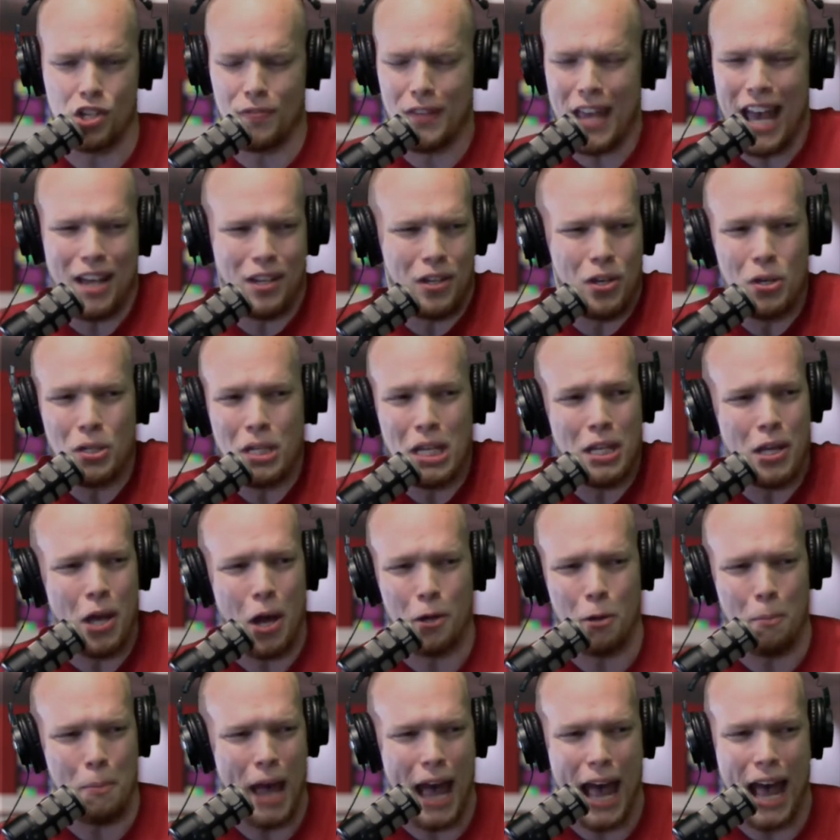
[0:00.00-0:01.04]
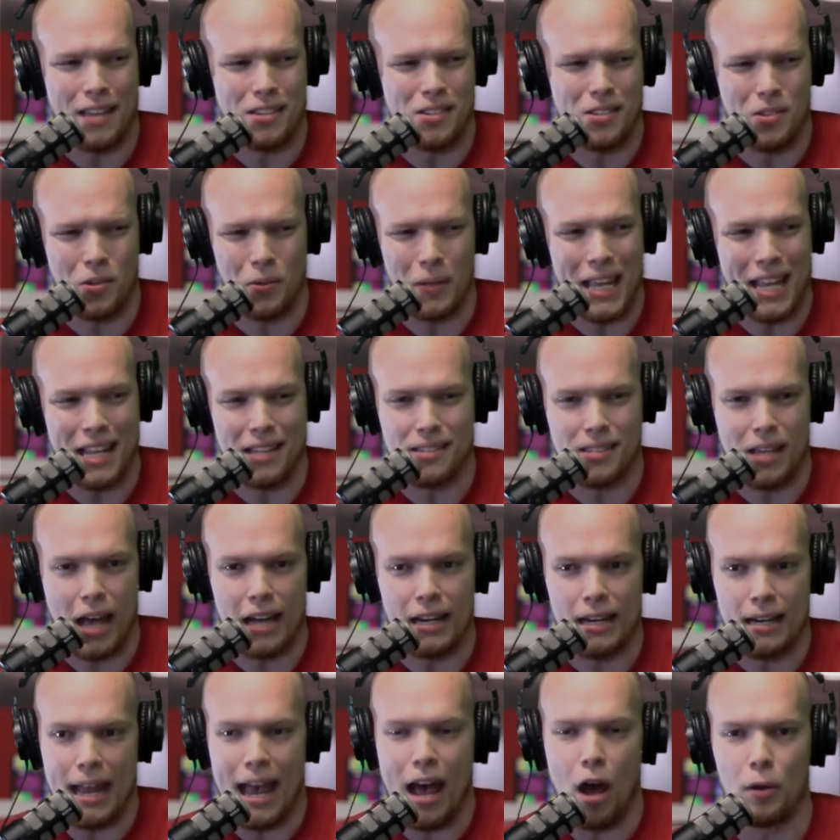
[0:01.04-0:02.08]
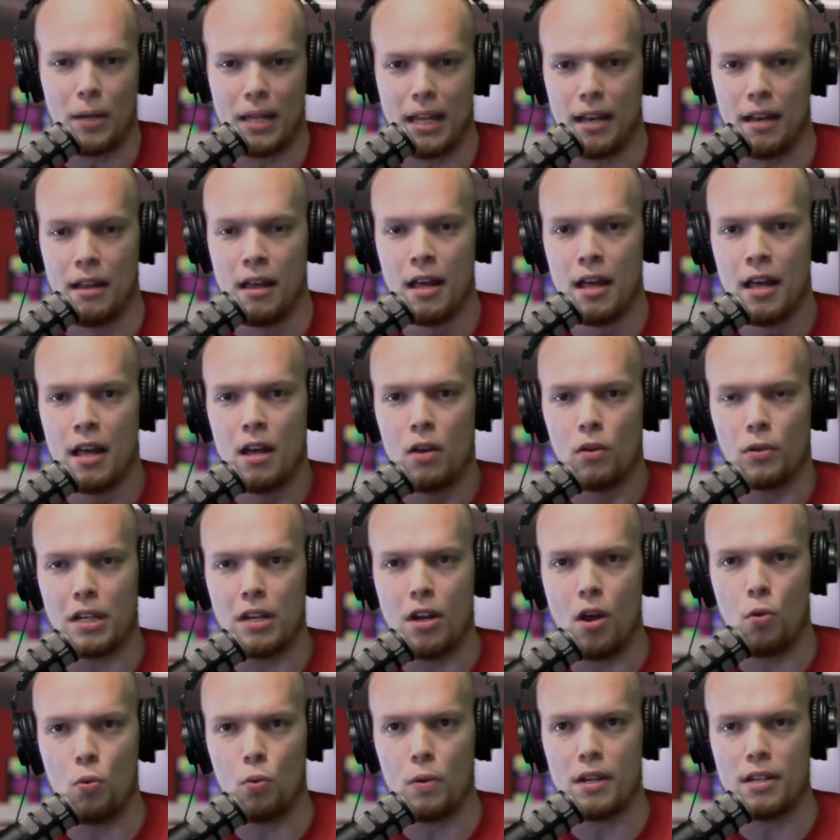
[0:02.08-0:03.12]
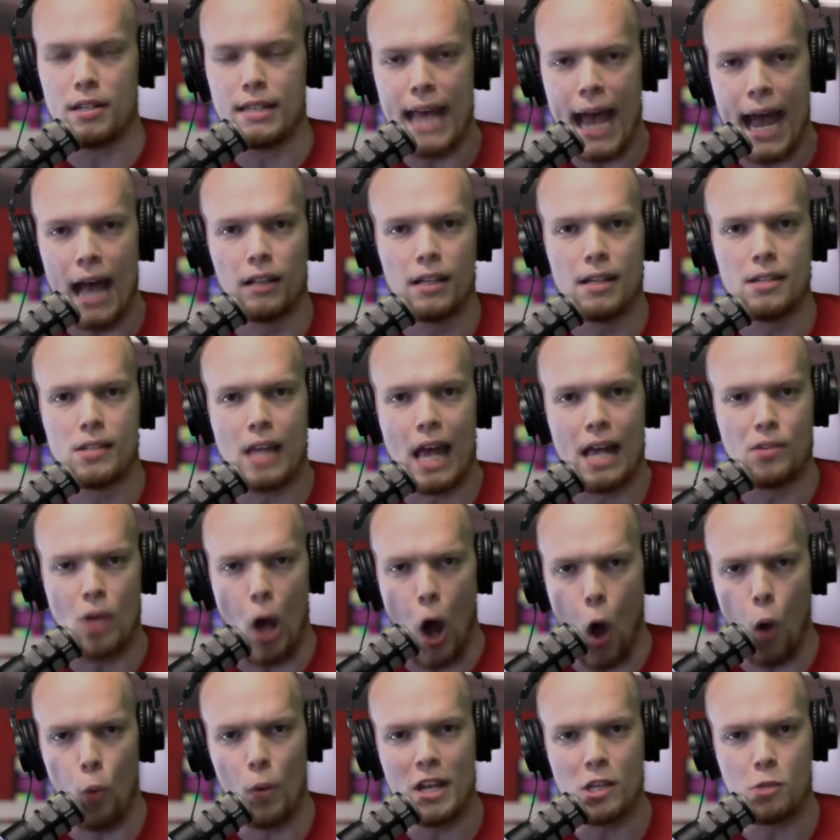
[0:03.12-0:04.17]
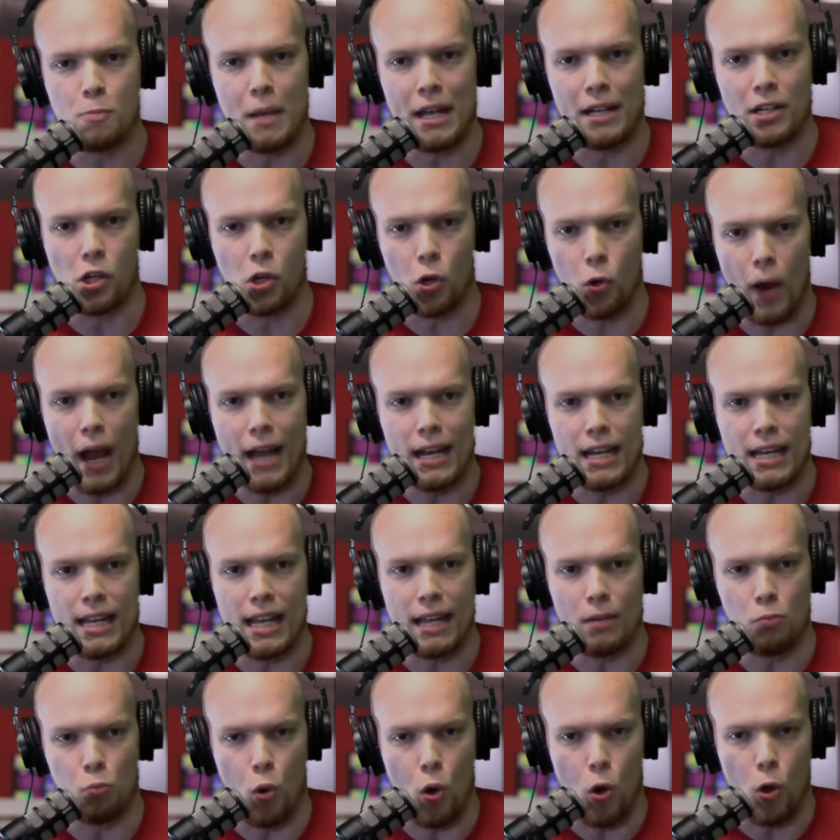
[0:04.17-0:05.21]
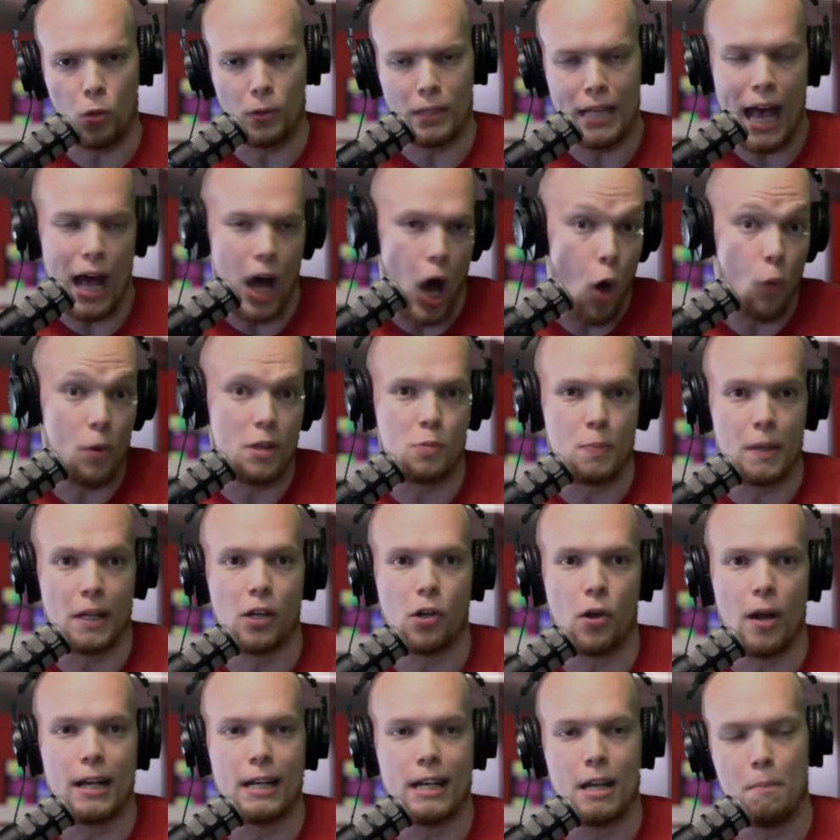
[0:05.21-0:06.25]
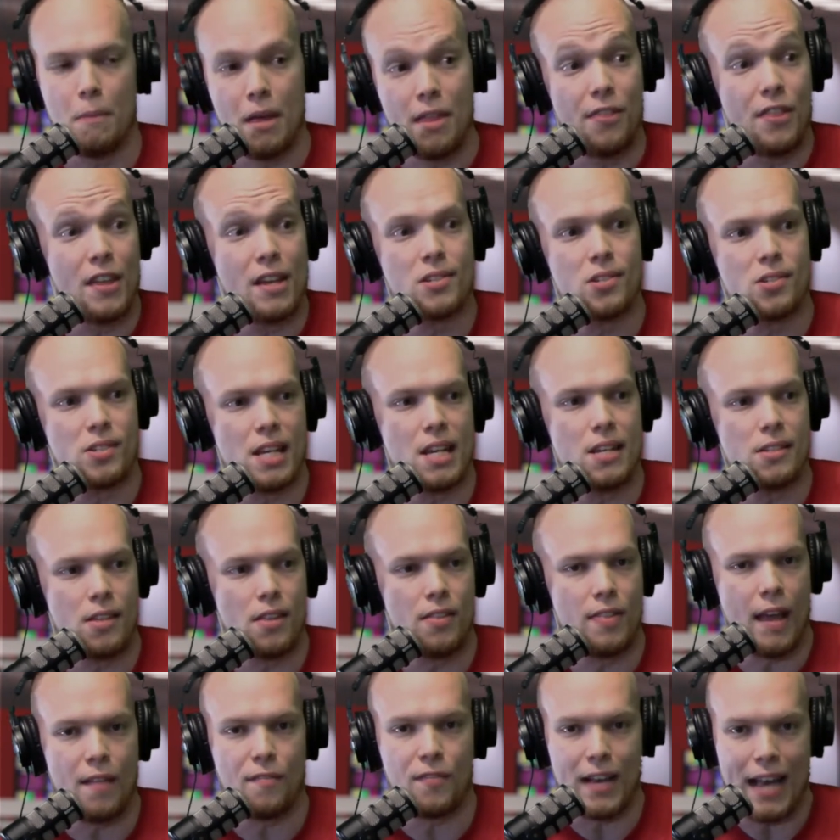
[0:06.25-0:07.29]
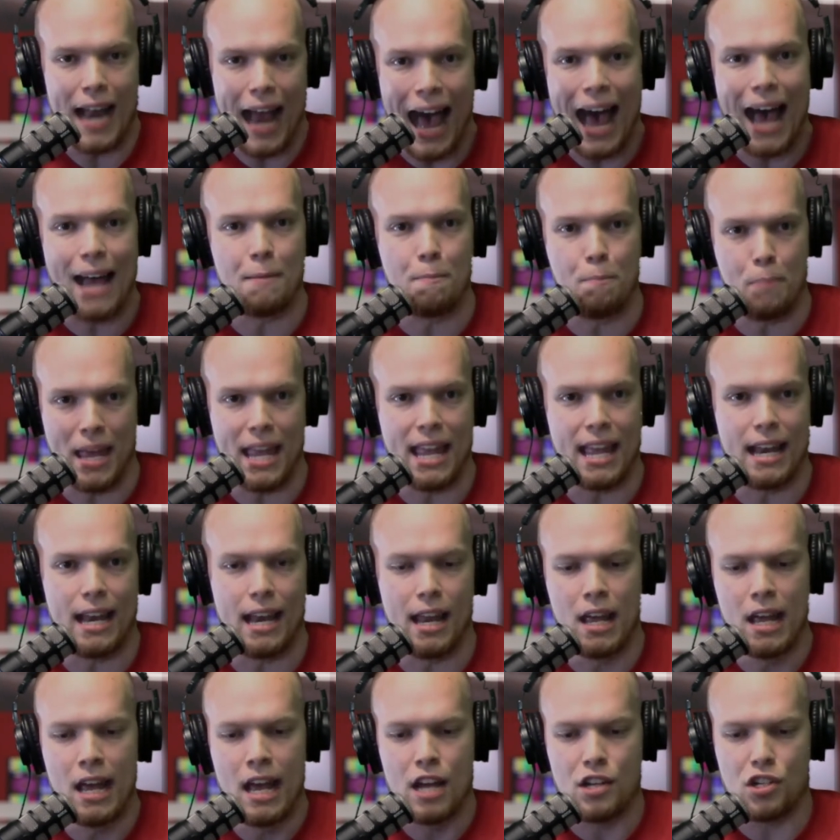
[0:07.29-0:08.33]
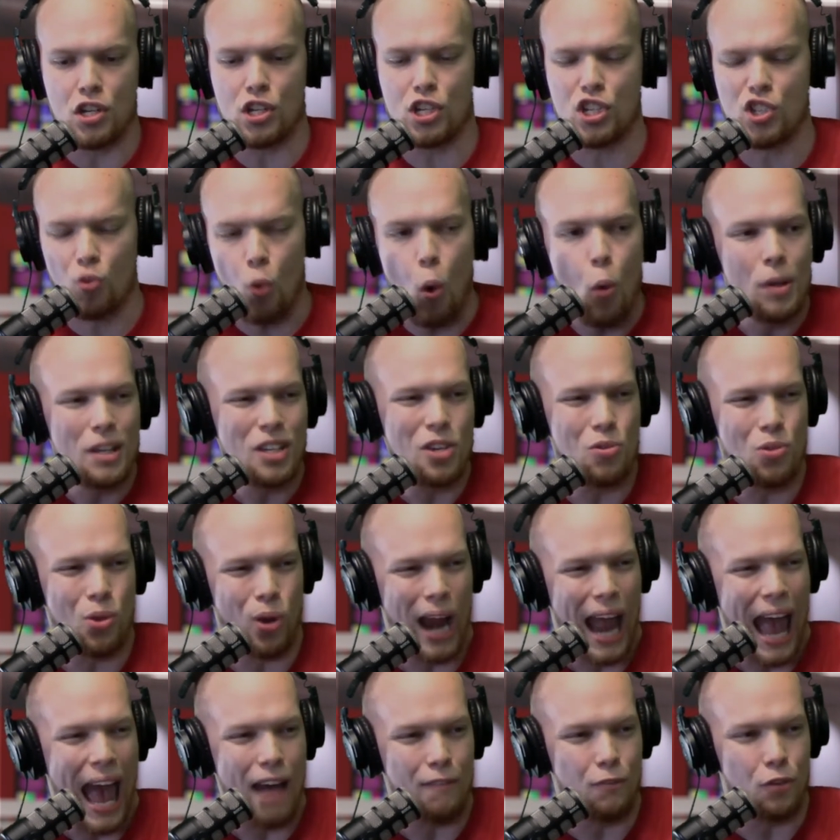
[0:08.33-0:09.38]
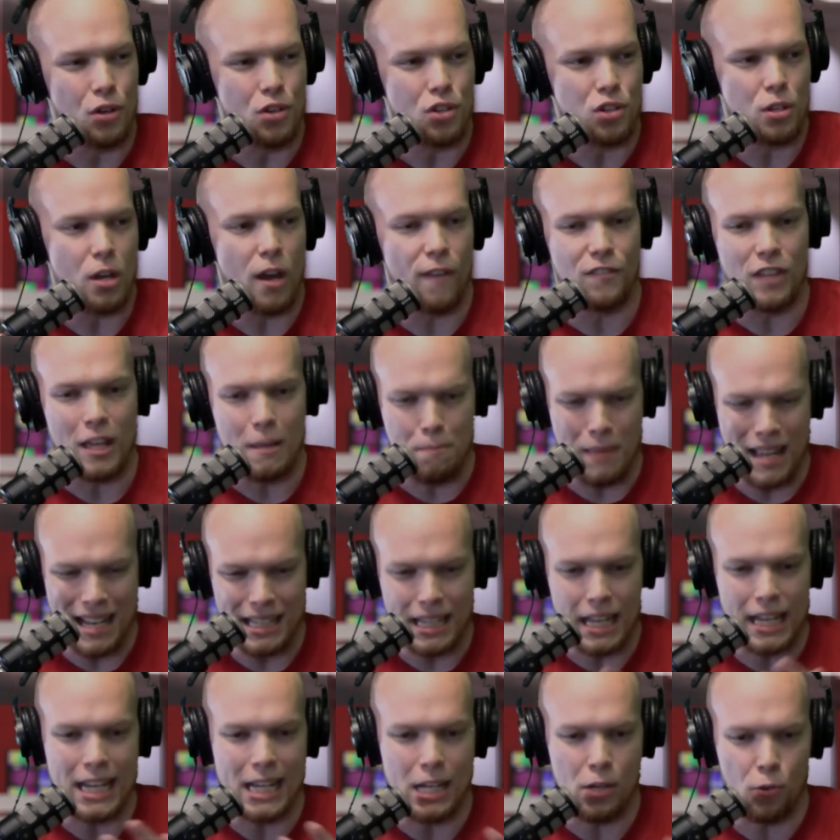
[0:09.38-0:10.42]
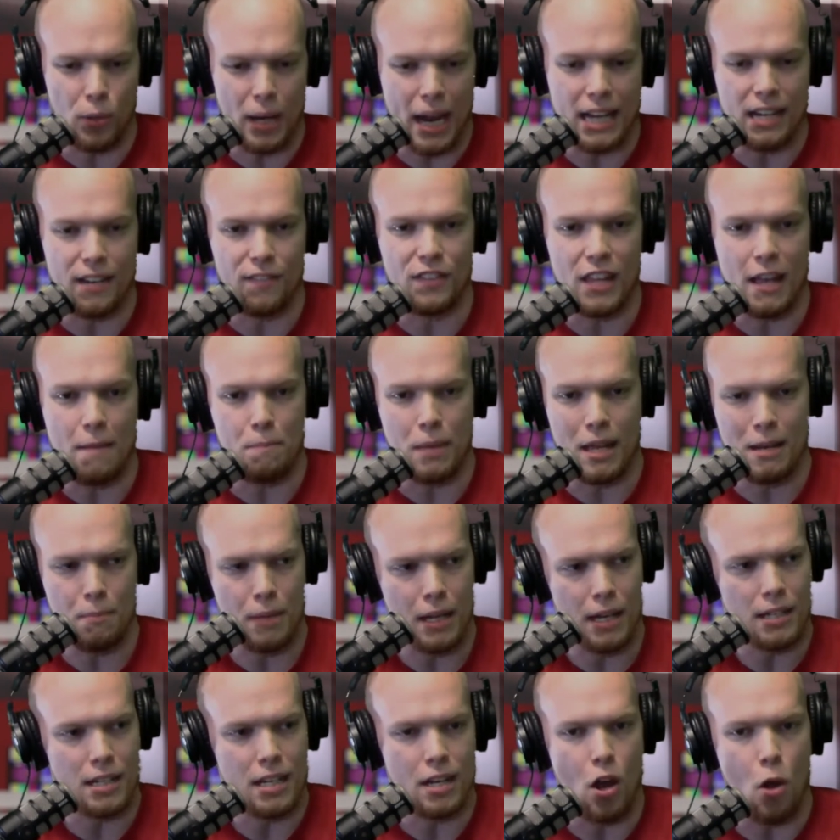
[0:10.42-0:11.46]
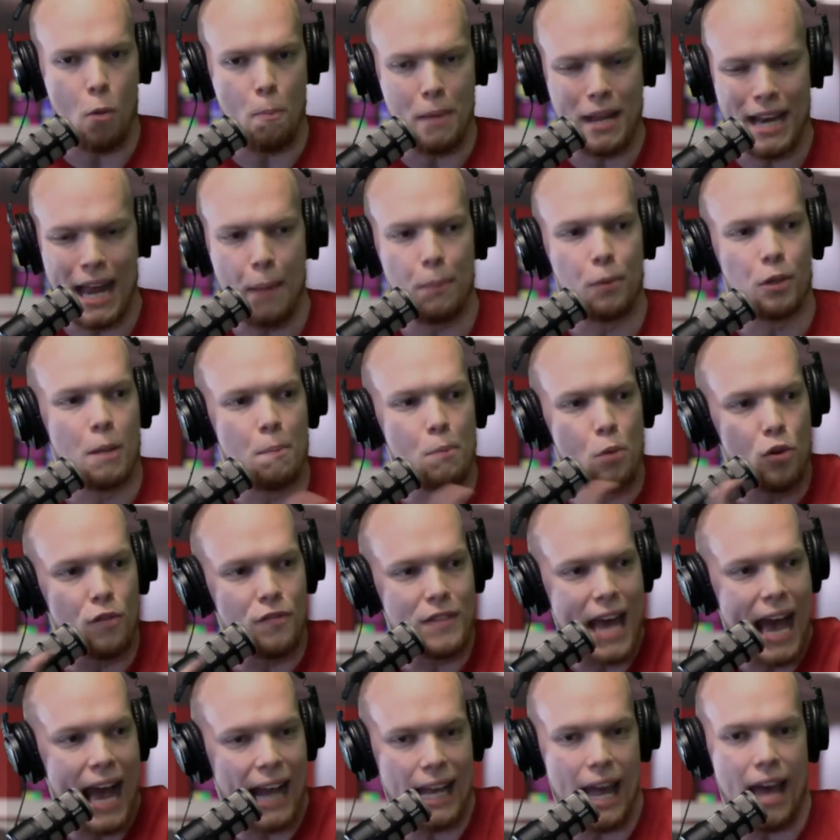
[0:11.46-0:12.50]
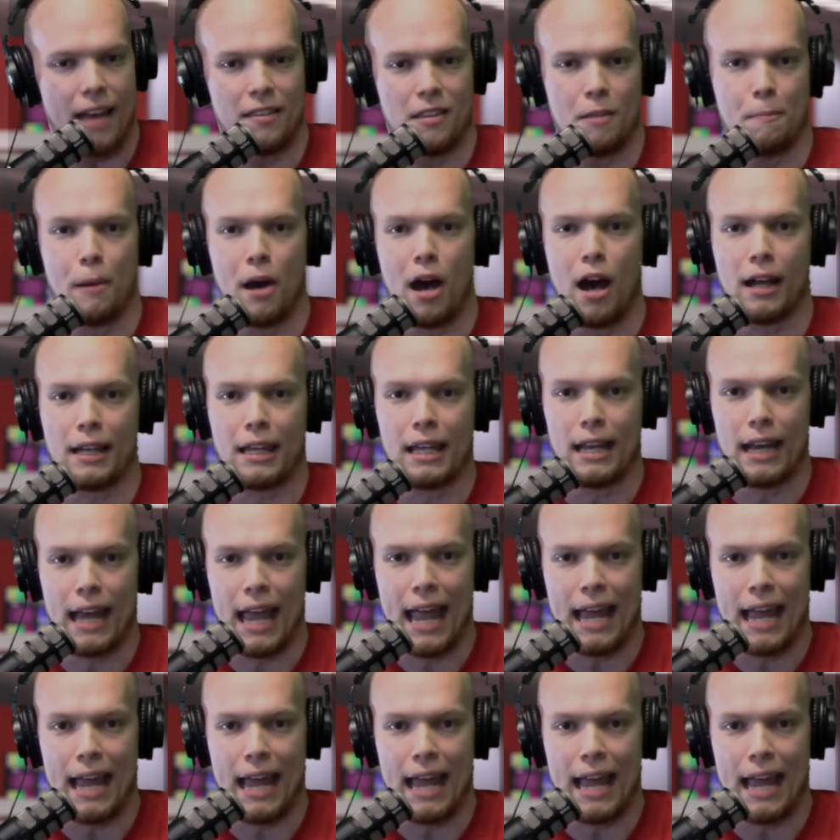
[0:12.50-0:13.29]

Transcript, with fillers: You've got cookie cutter passes on the inside and out. And, you know, Dallas has always been credited. Well, not always been credited, but this season they've not been just throwing you their average stuff. They've been getting creative. They've been, been you know, been able to move Dak out of the pocket.